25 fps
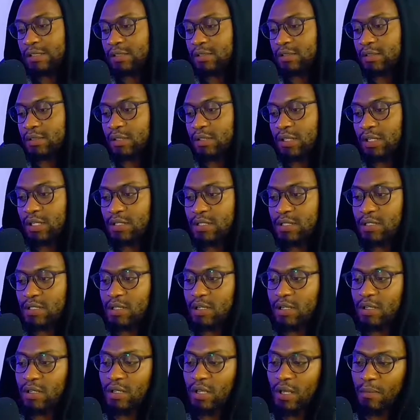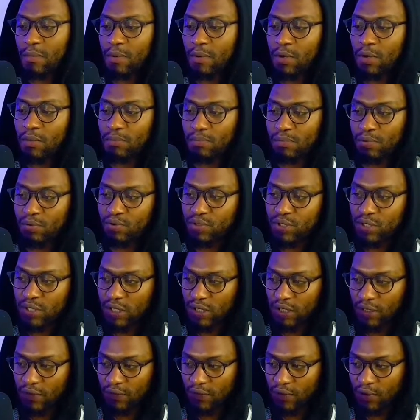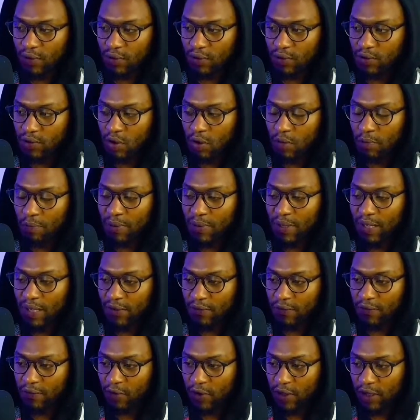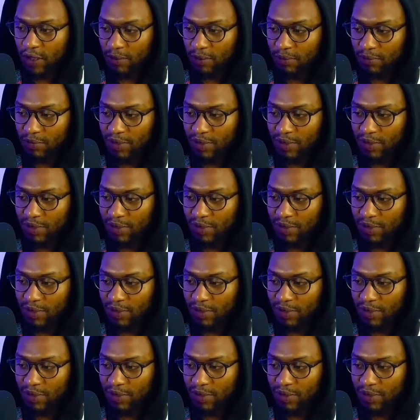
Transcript: It's not about boosting the videos or paying for them.